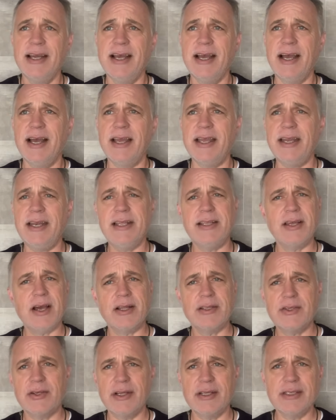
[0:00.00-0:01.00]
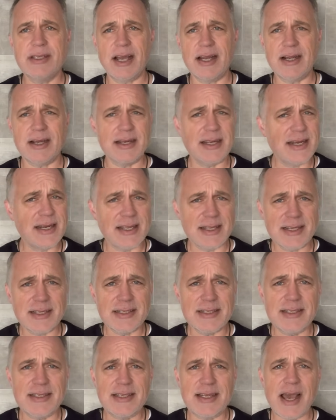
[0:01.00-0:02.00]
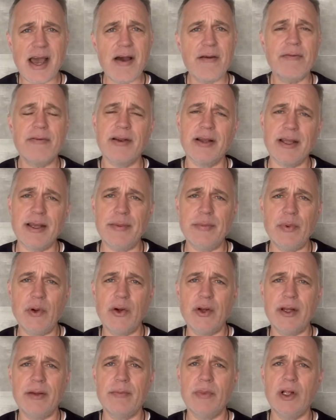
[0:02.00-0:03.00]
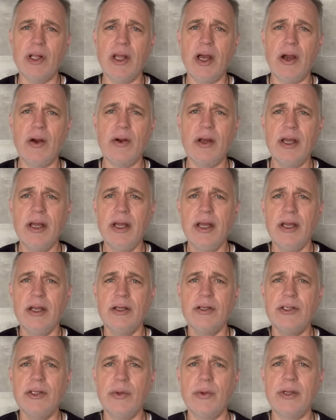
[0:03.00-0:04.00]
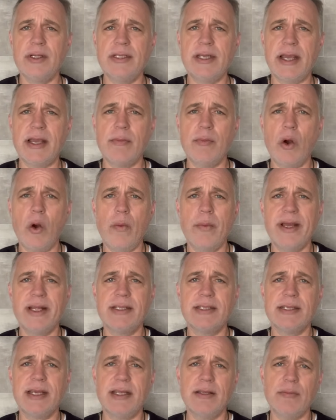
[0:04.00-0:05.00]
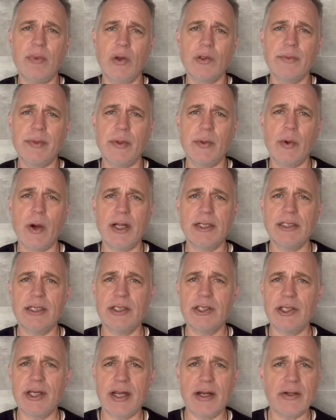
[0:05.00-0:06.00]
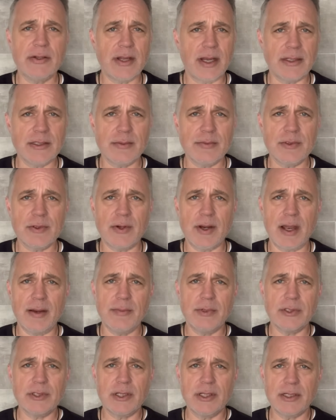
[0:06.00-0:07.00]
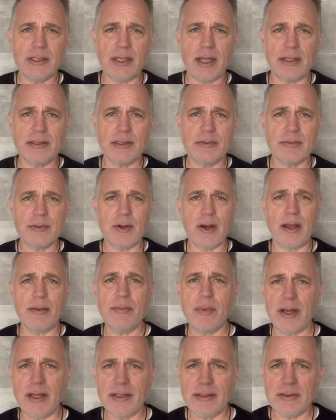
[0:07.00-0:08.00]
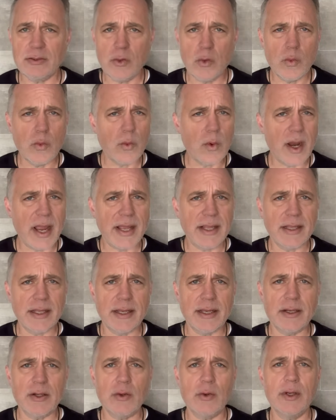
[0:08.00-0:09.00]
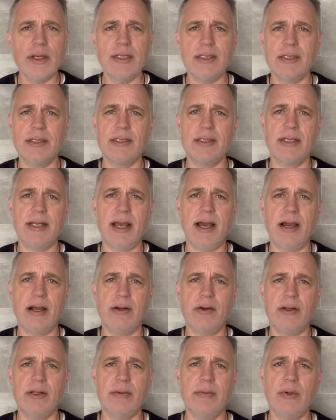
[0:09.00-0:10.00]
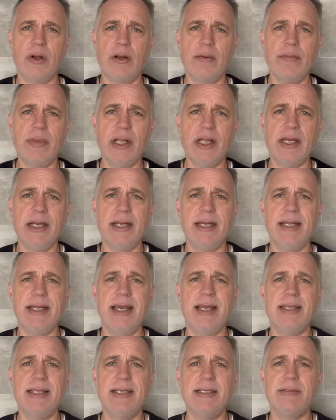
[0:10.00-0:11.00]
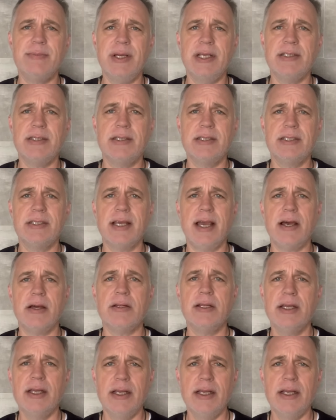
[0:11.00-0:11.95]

Uh, any thoughts or insight on any of this, definitely put it below. Do want to take a moment and say that most people watch this channel, not subscribers. Click that subscribe button. It greatly increases the algorithm and our ability to get these messages out.